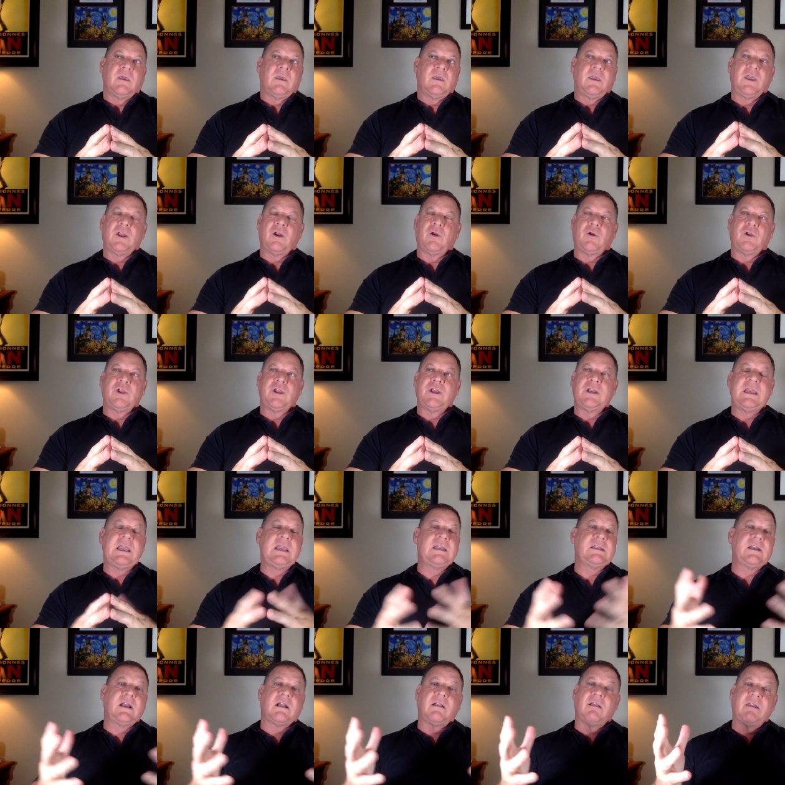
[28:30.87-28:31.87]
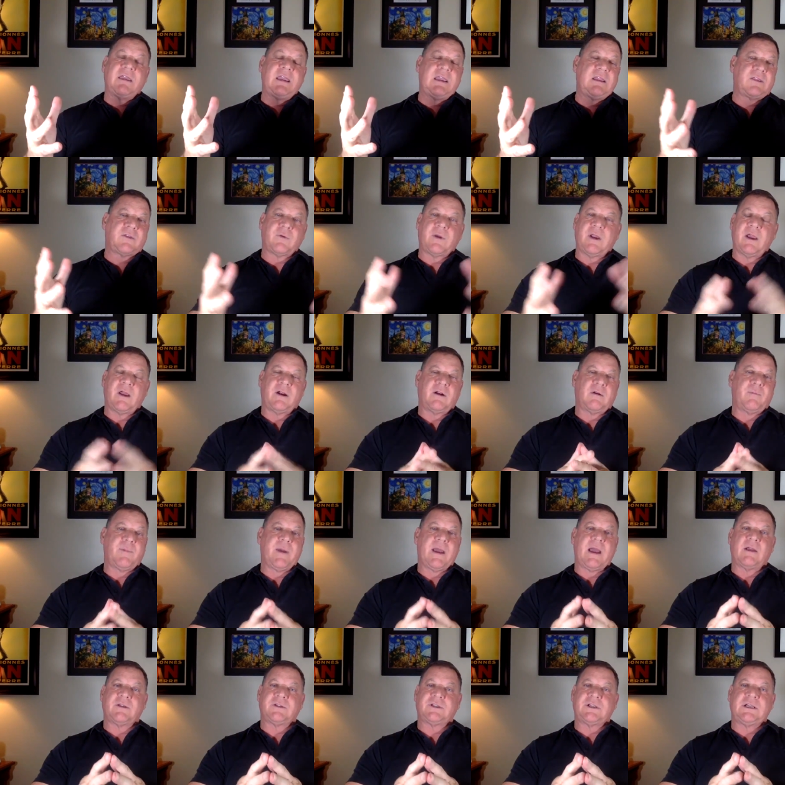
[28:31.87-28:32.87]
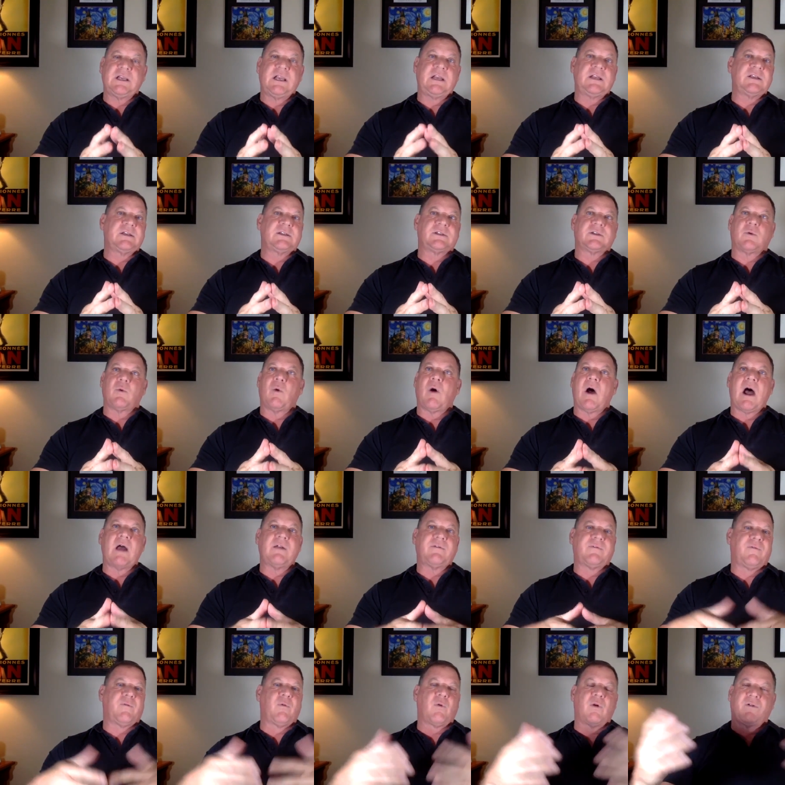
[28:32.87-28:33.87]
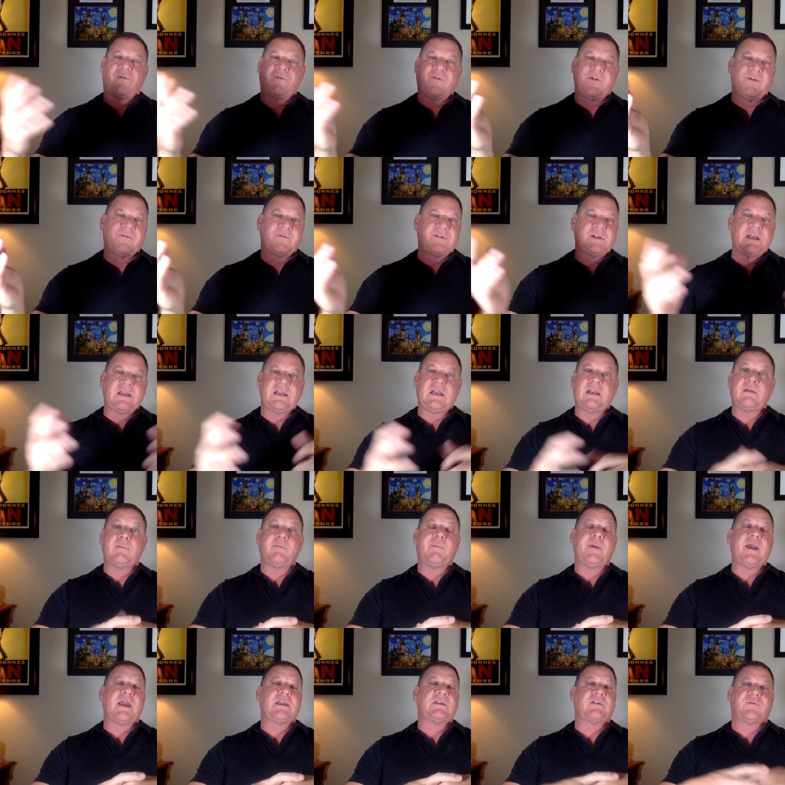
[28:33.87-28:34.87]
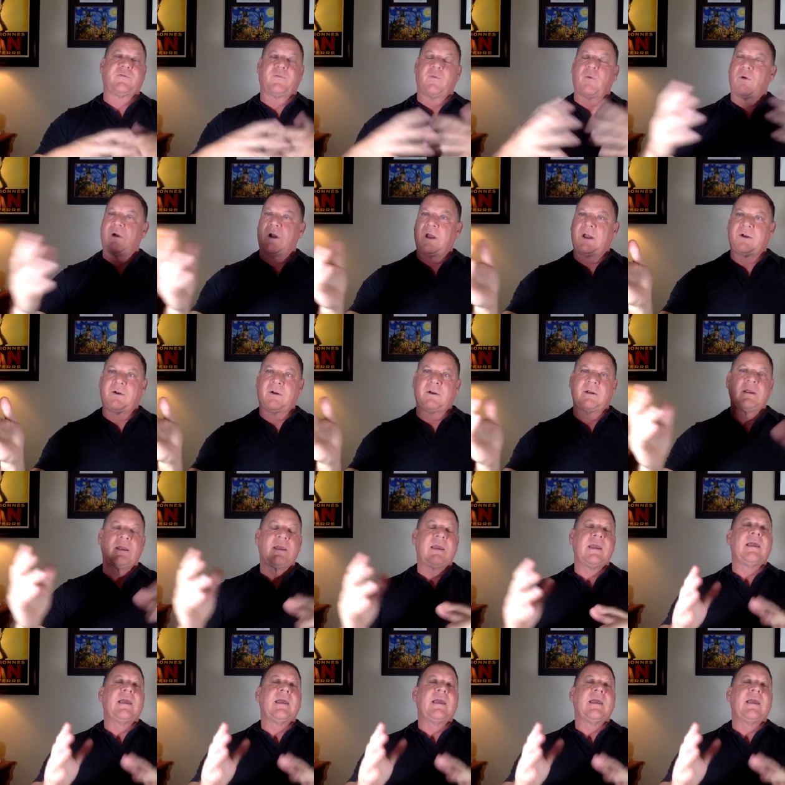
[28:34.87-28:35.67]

you know, you need to clean 300 pounds, you need to squat 450, you need to bench 400.